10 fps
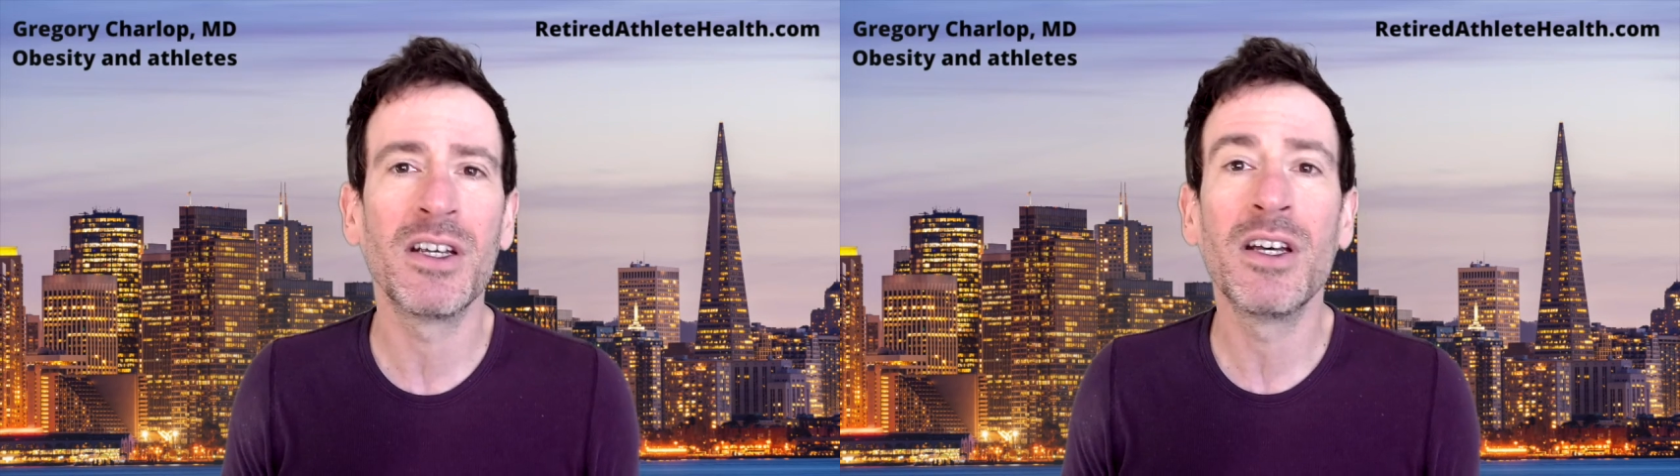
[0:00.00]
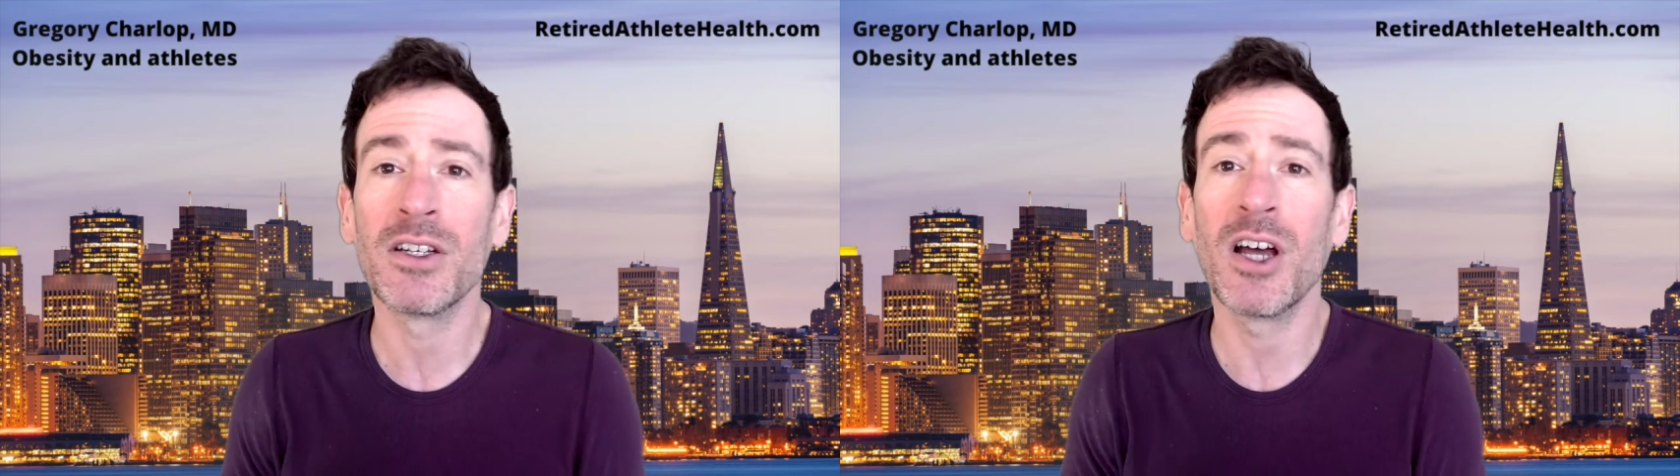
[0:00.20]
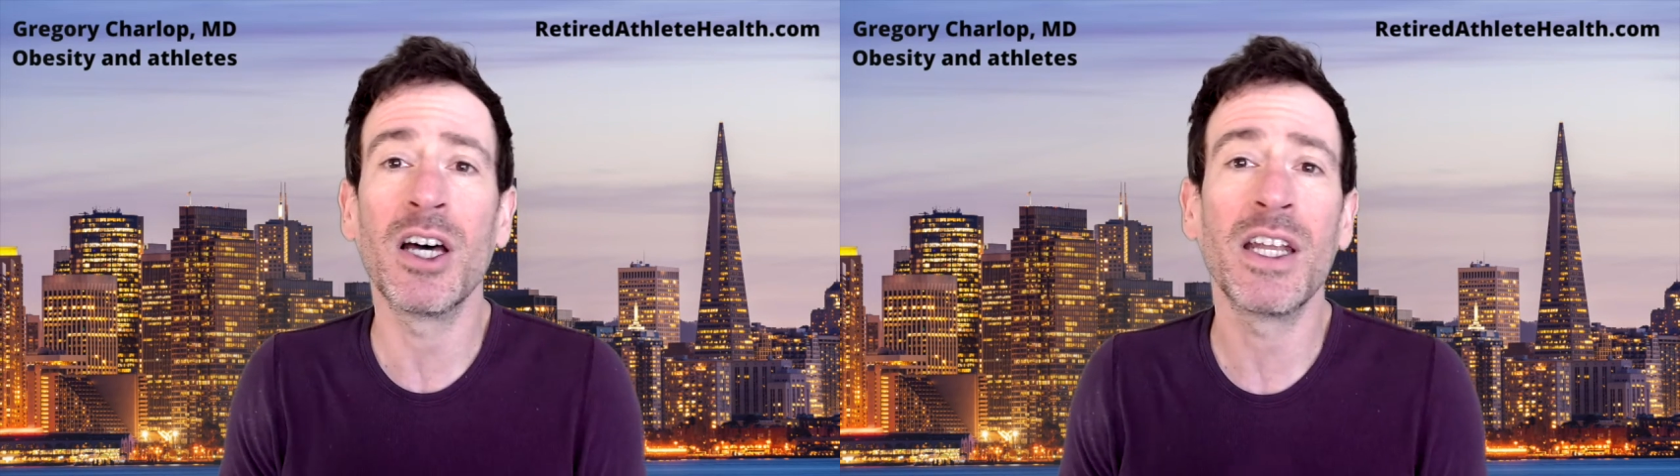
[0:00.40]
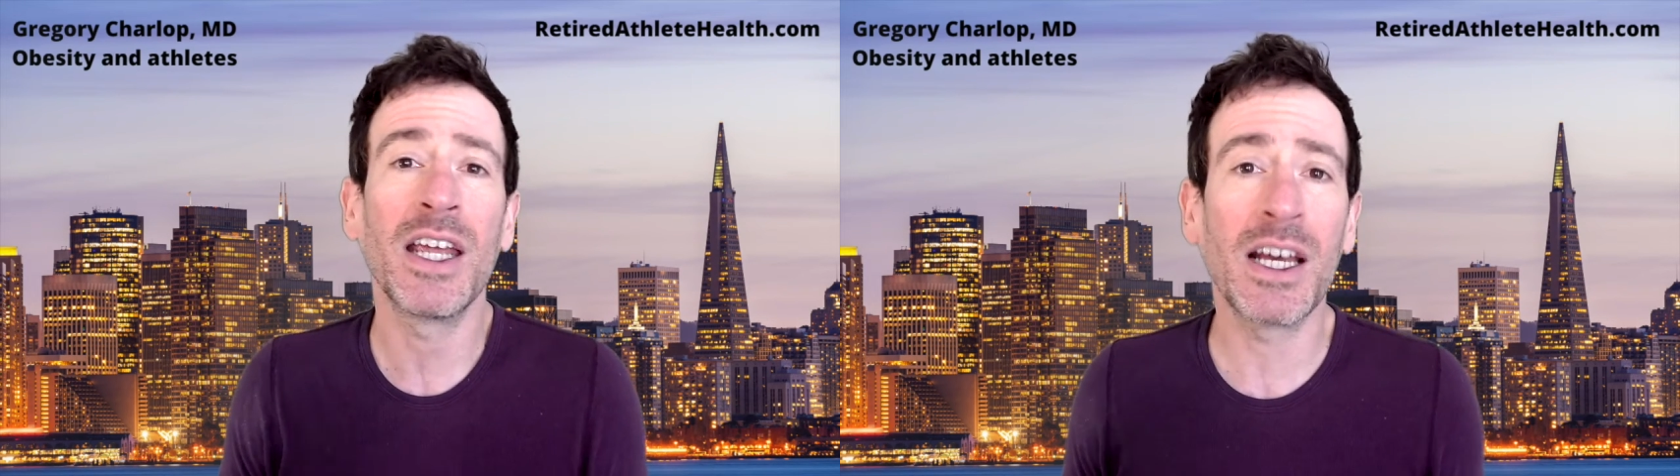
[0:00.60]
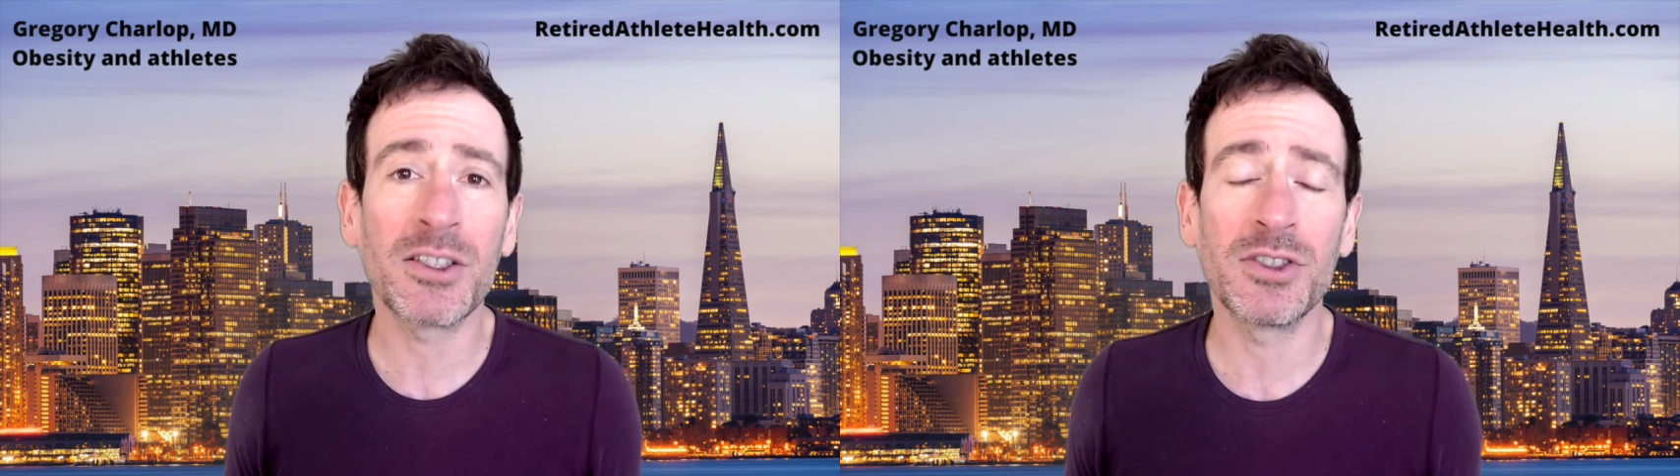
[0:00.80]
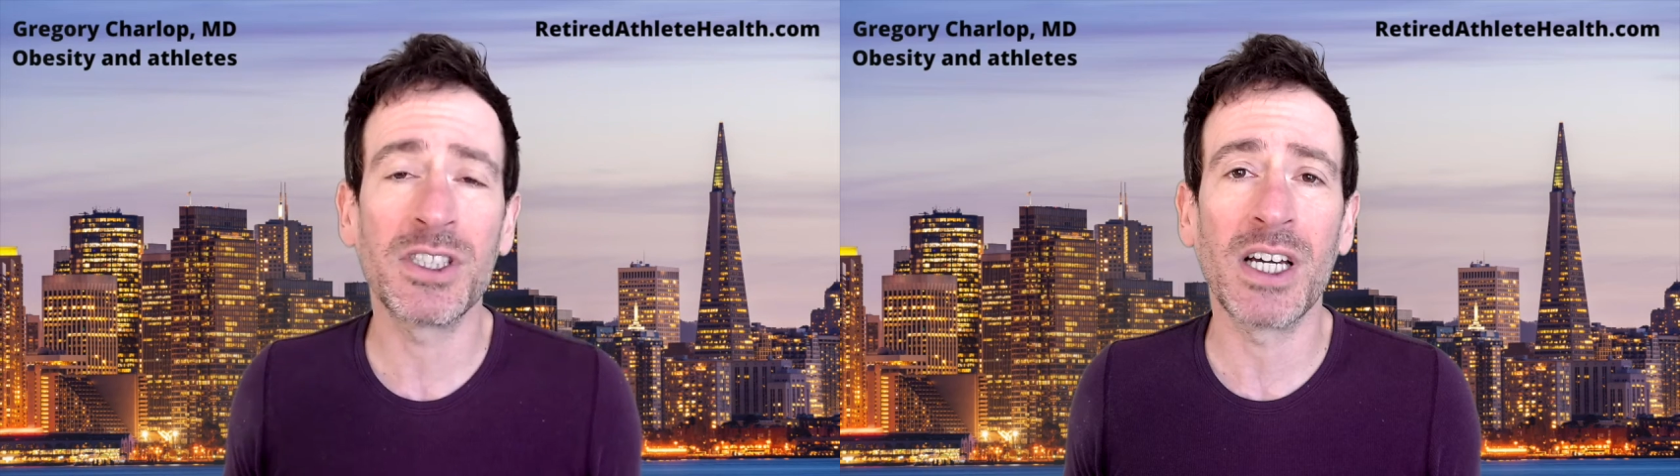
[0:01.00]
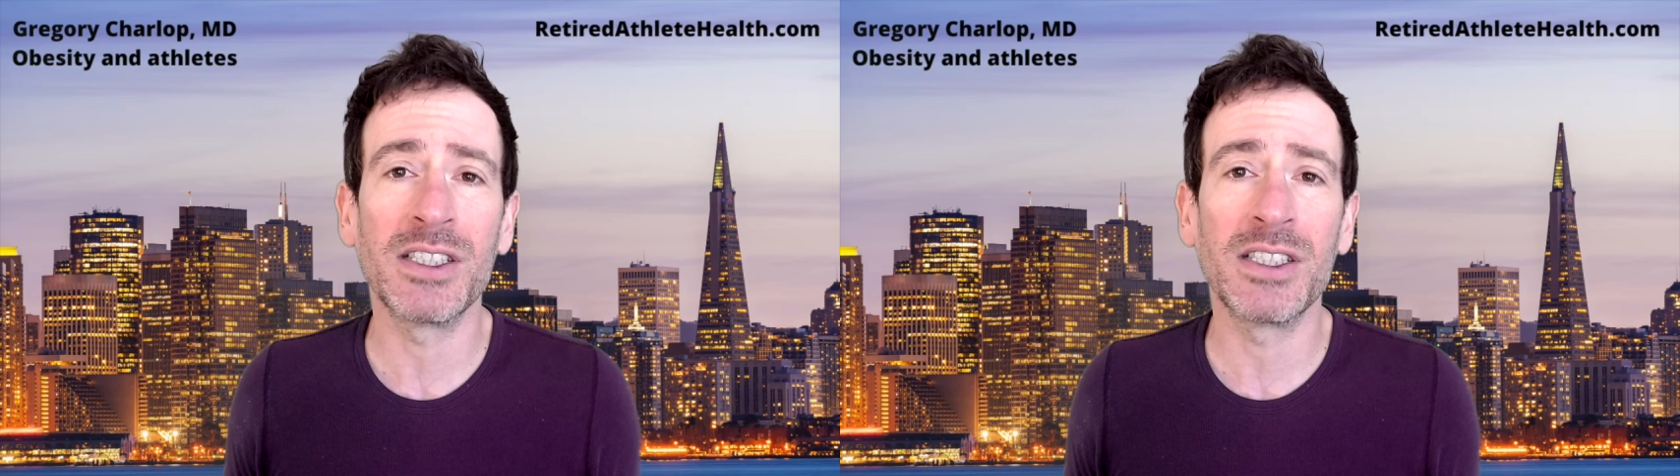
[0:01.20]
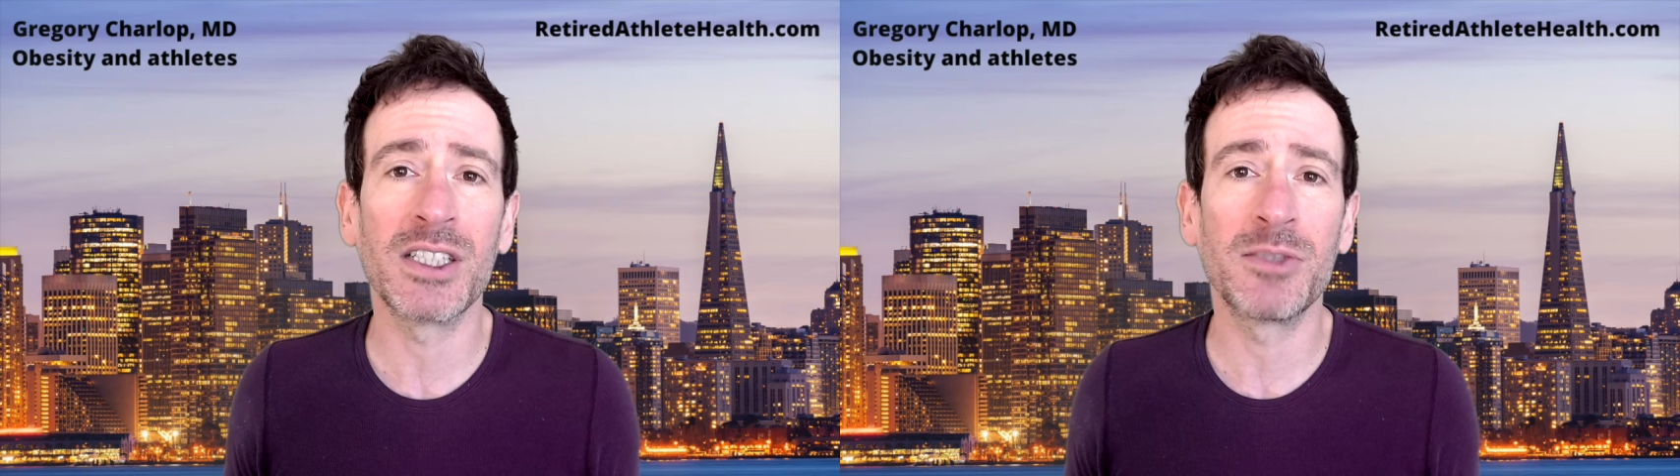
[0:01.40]
not
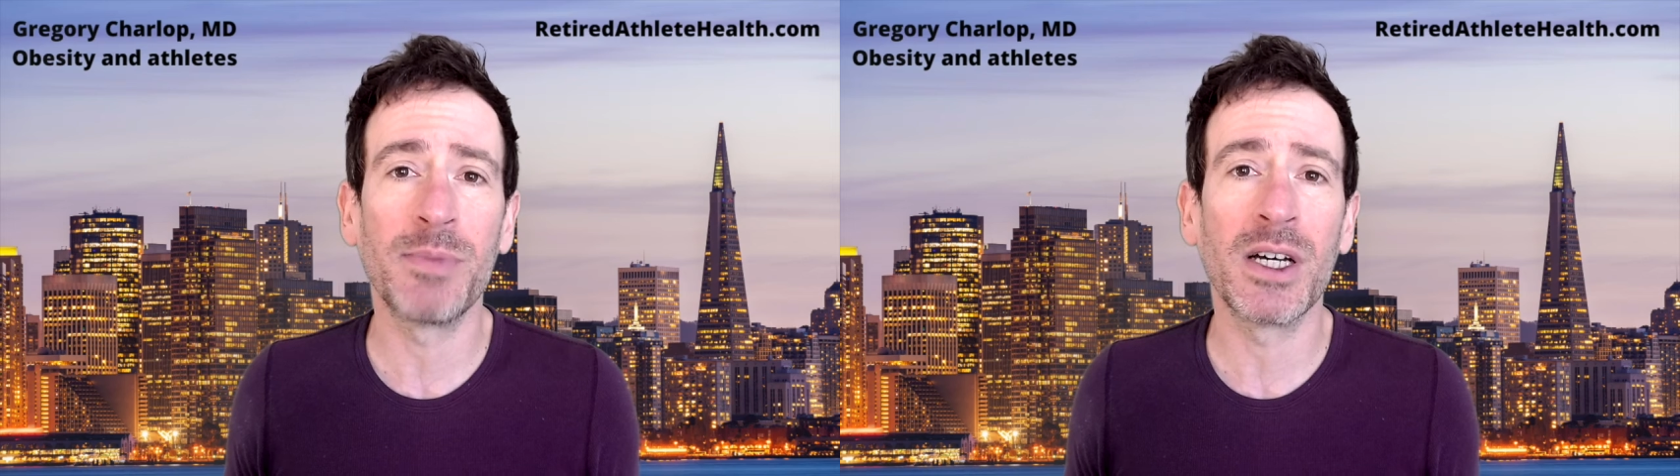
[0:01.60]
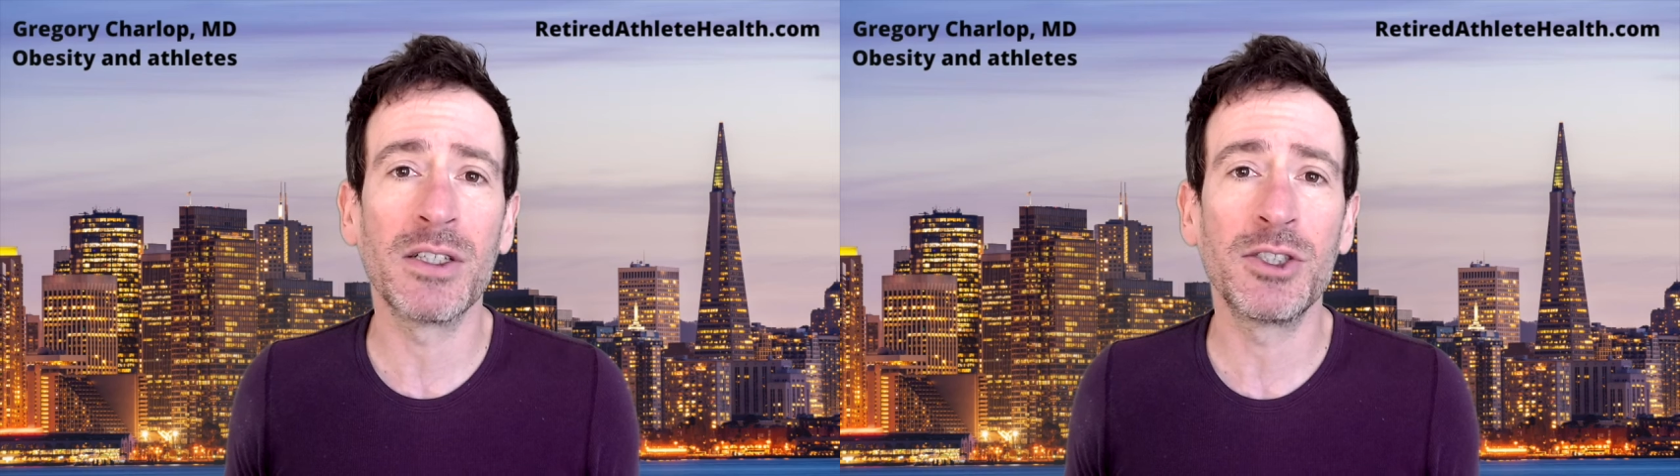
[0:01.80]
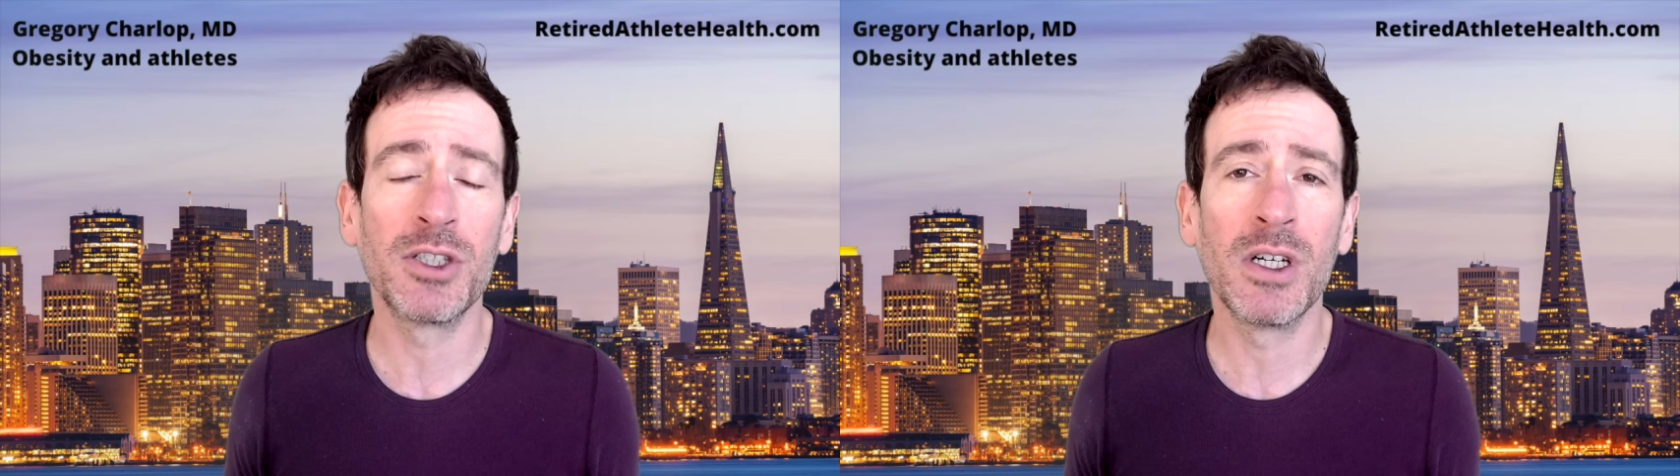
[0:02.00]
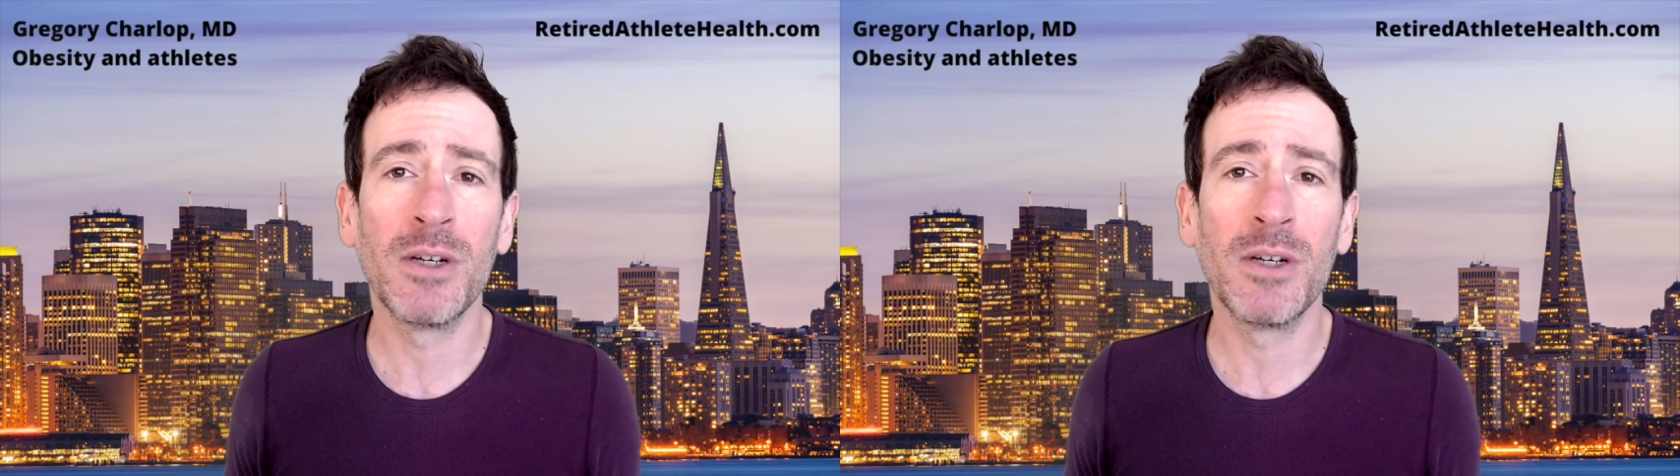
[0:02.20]
exercising as much